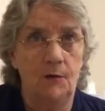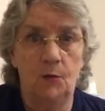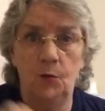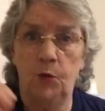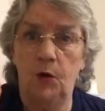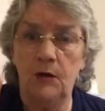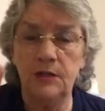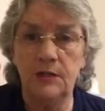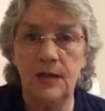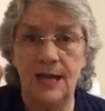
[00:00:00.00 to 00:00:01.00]

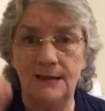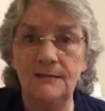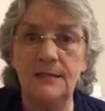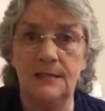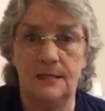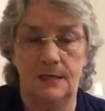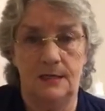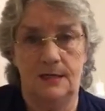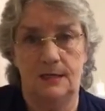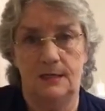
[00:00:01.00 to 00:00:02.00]
what else
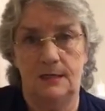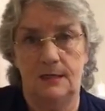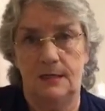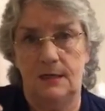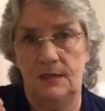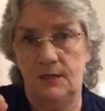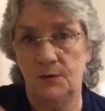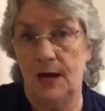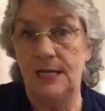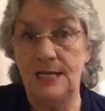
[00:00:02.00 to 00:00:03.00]
do
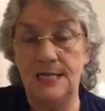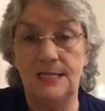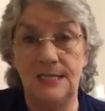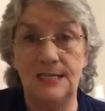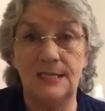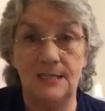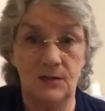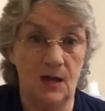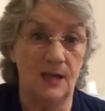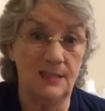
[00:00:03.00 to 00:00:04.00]
I need
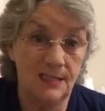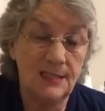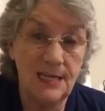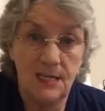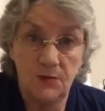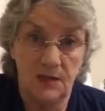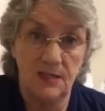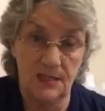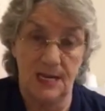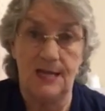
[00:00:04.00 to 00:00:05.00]
to see, to
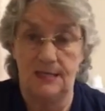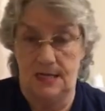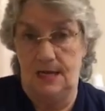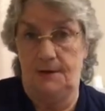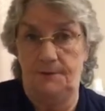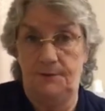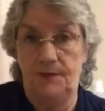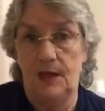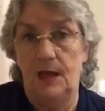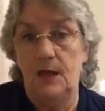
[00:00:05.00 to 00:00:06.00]
understand here?
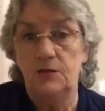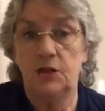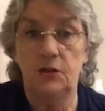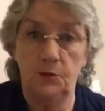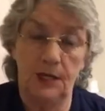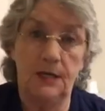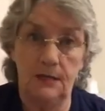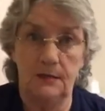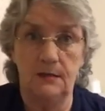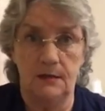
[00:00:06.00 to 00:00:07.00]
So that we
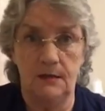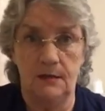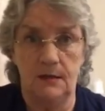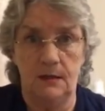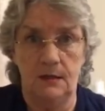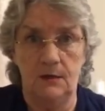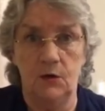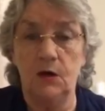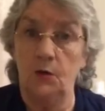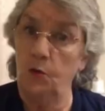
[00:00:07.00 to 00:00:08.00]
can
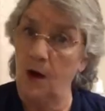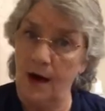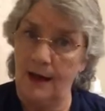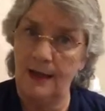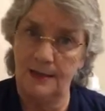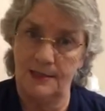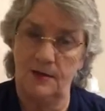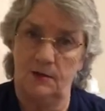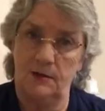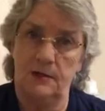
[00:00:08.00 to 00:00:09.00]
look at why it's
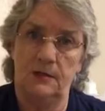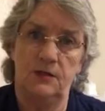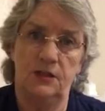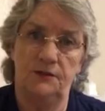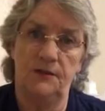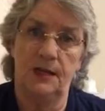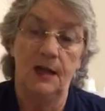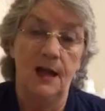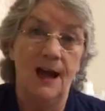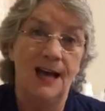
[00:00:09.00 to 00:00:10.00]
not shifting.
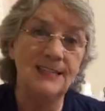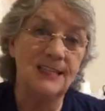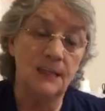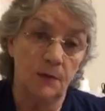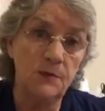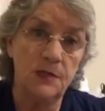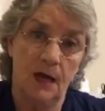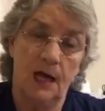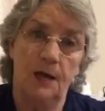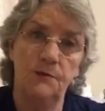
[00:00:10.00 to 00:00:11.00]
And
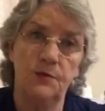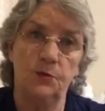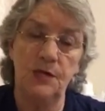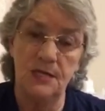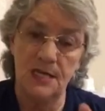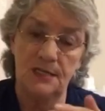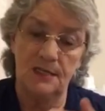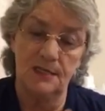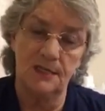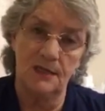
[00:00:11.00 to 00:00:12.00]
sometimes we need to
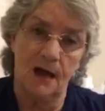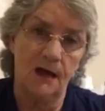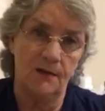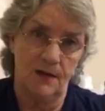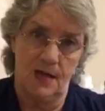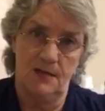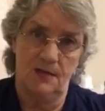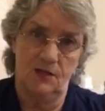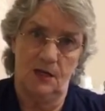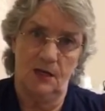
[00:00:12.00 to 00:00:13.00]
start the
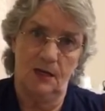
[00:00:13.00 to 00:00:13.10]
energy